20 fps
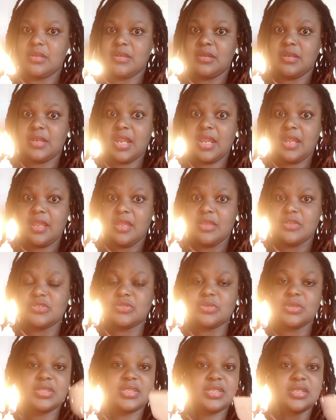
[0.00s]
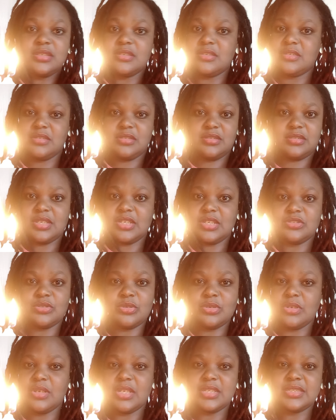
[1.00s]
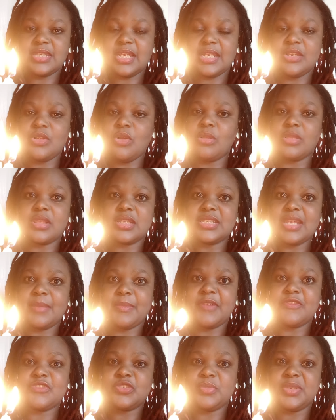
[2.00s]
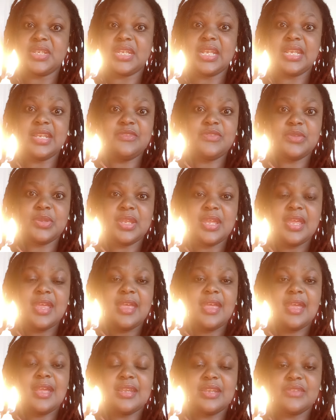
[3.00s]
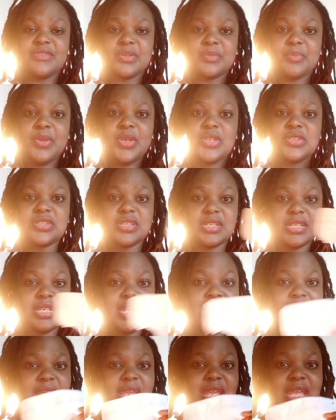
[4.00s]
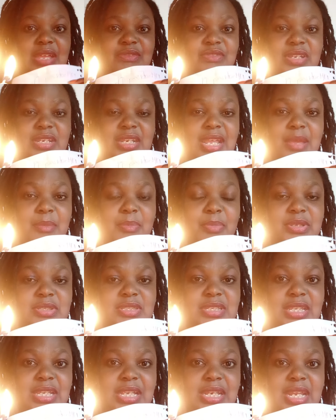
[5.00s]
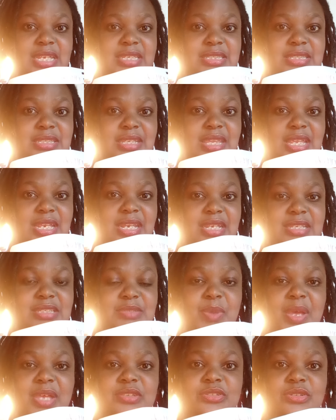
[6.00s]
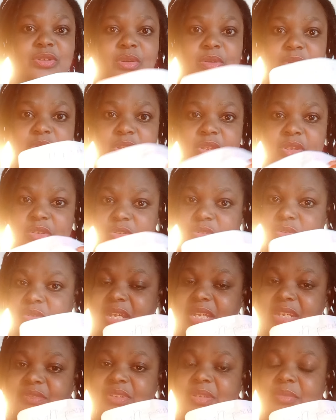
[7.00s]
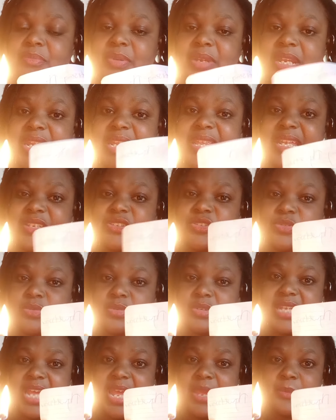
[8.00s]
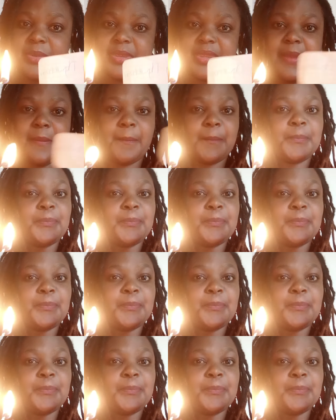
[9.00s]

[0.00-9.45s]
Ne? So it does not necessarily all the time have to be a living person. Even a person that has passed on, you can even break that soul tie with them.